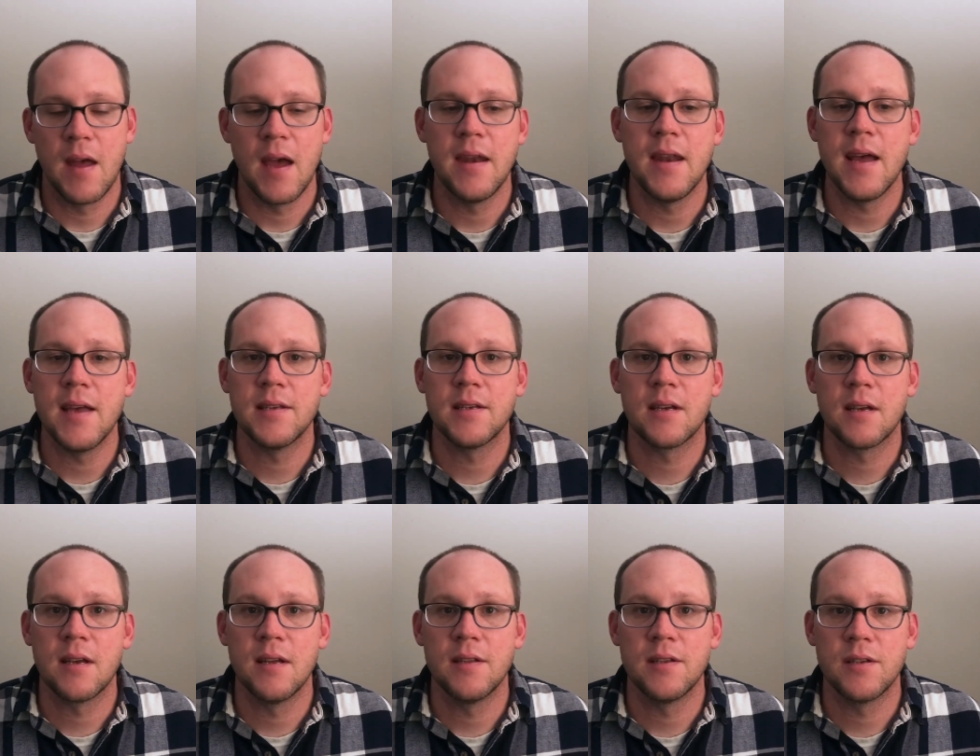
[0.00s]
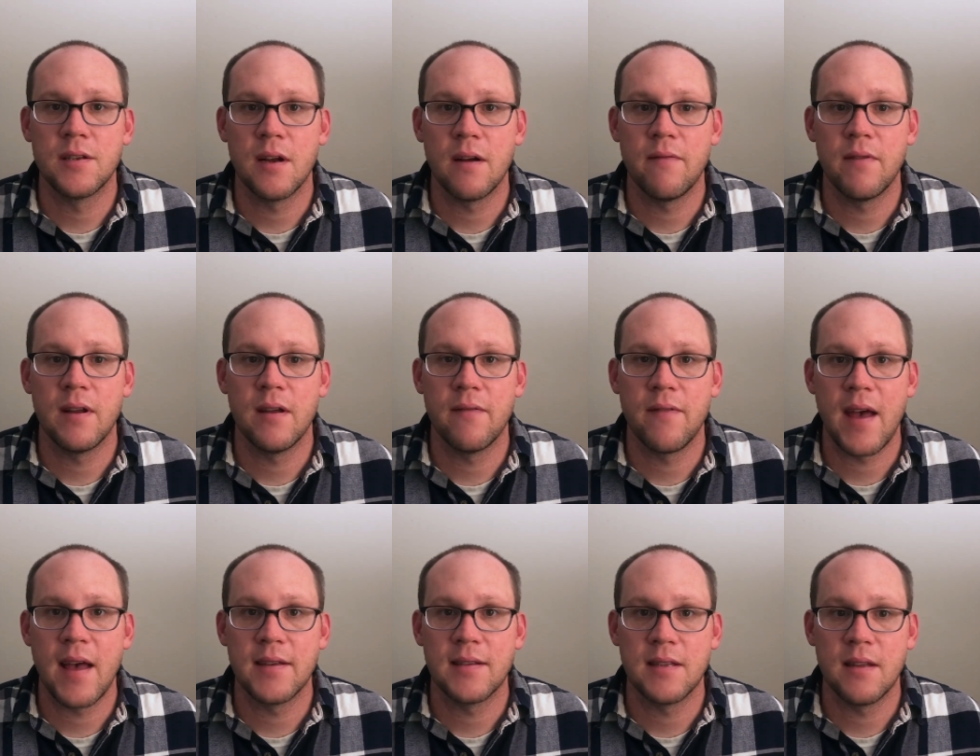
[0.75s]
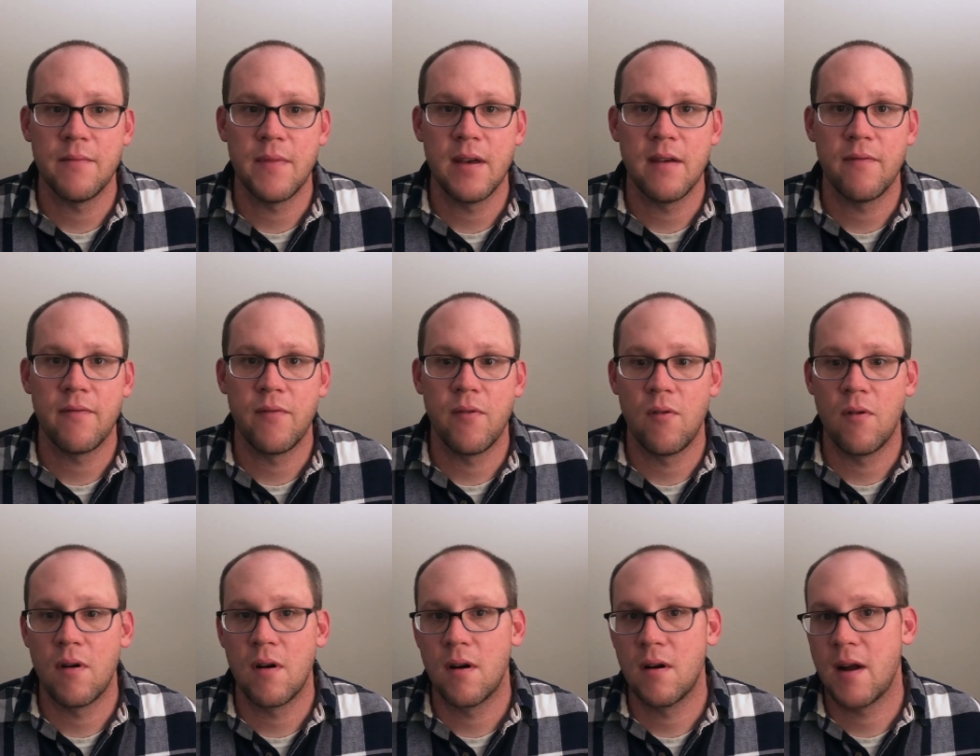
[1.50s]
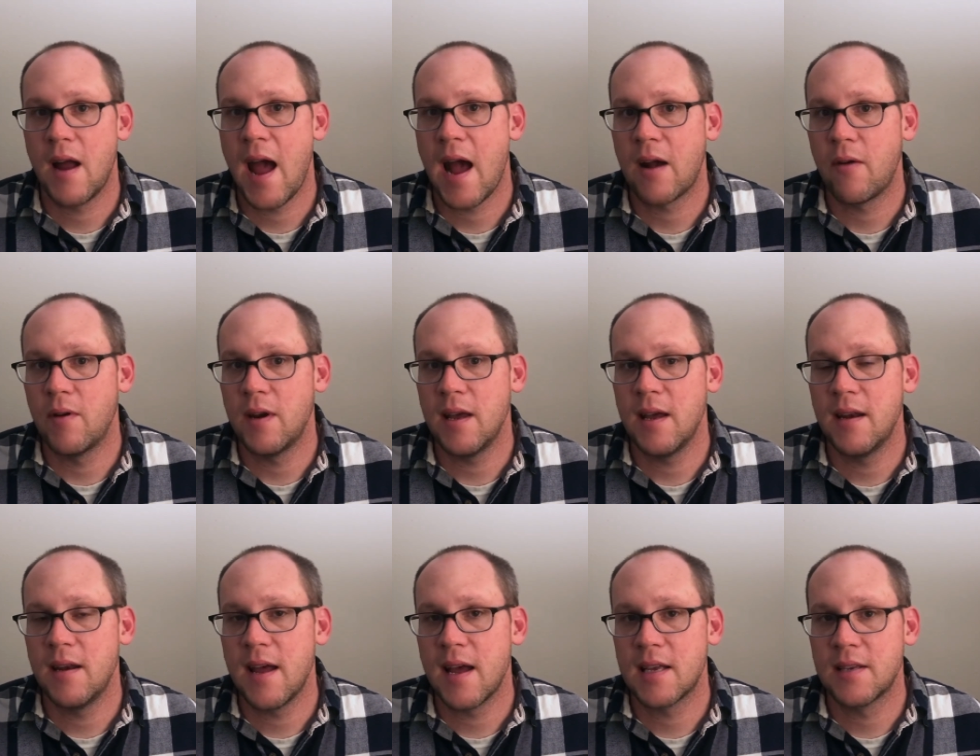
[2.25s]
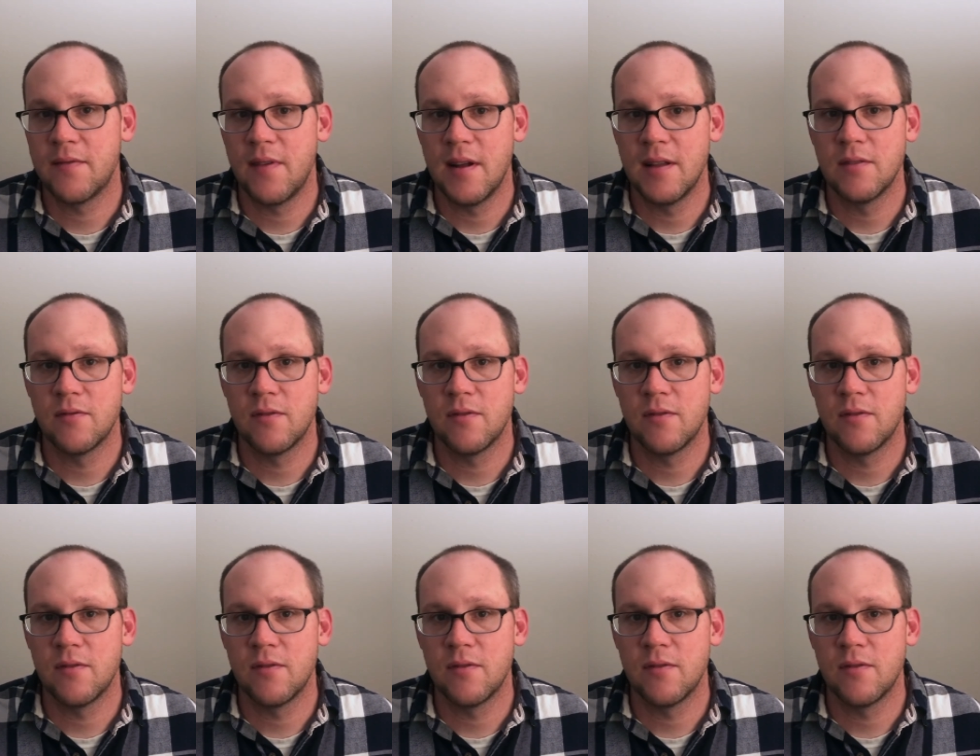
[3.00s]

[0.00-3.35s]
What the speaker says: A nice conservative estimate for equity index funds would